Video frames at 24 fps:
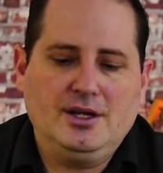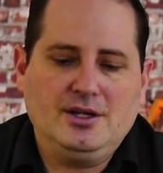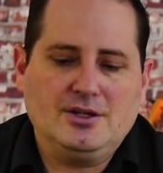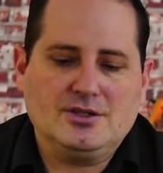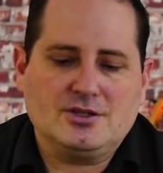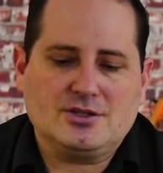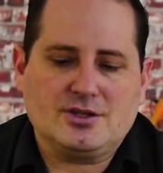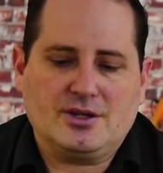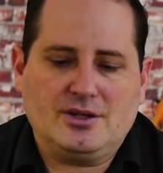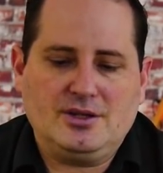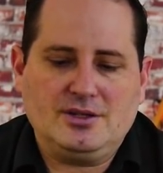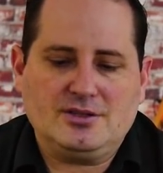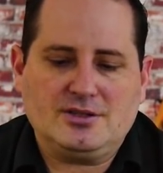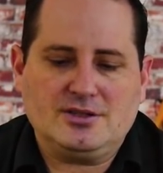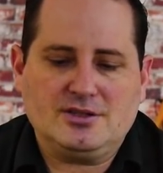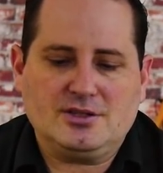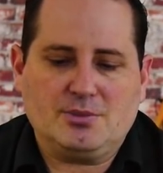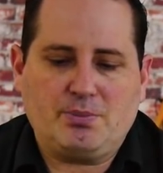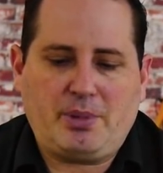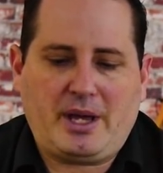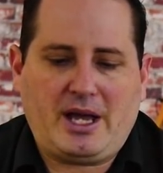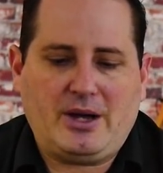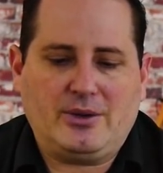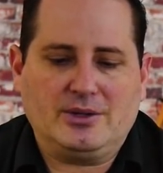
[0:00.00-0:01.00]
So this is a
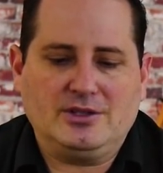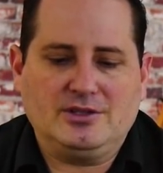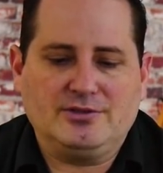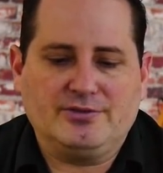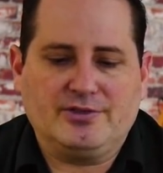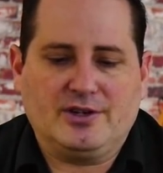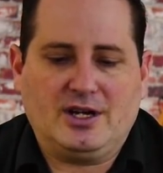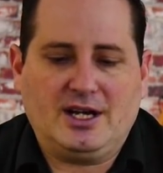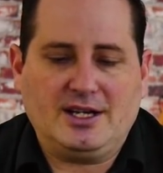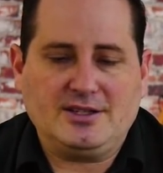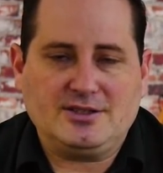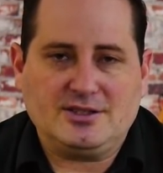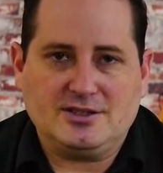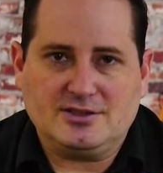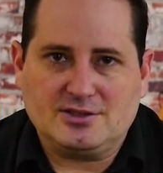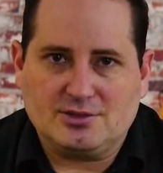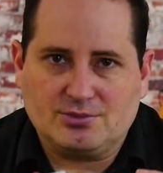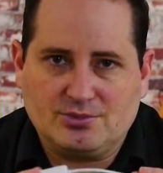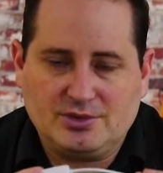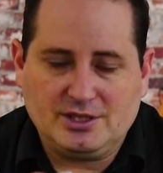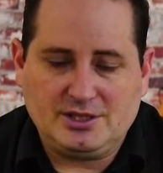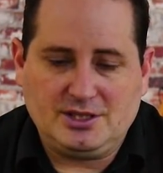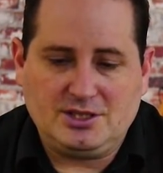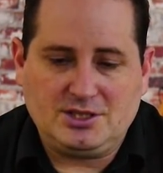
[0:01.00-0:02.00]
powered device. It's a
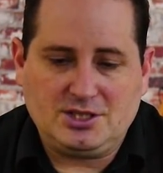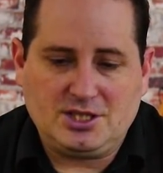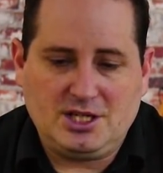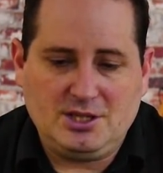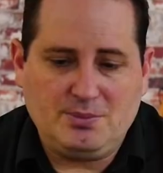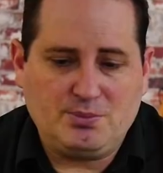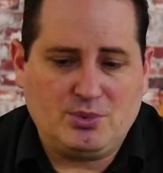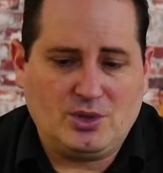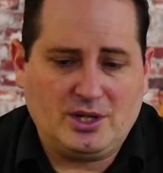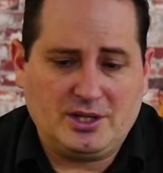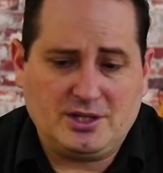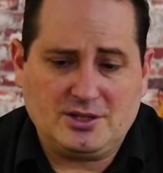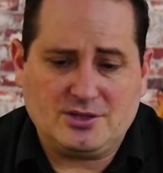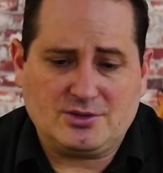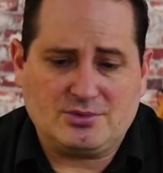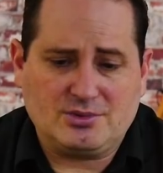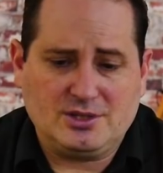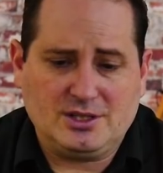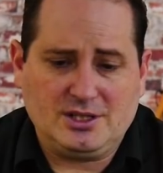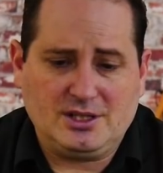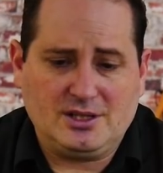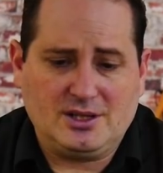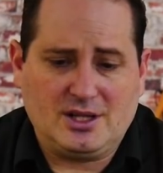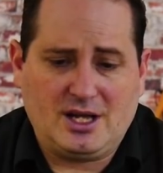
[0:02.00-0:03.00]
really cheap one. It's
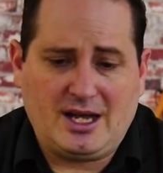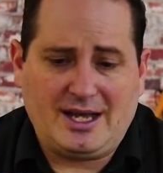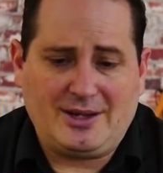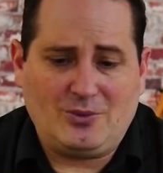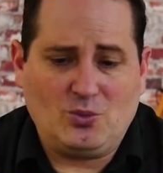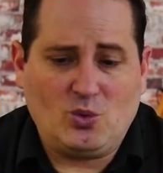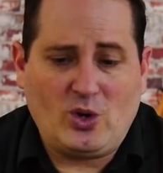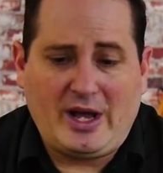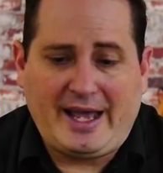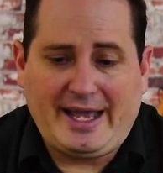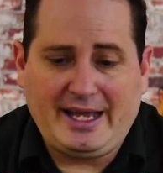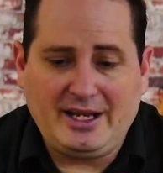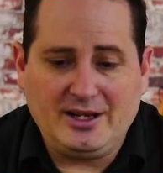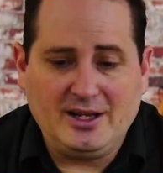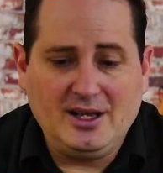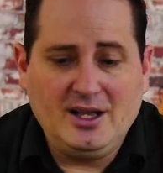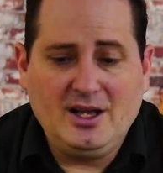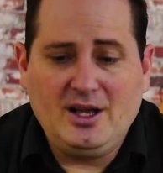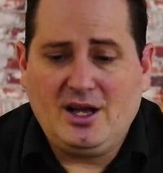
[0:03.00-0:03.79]
really lightweight.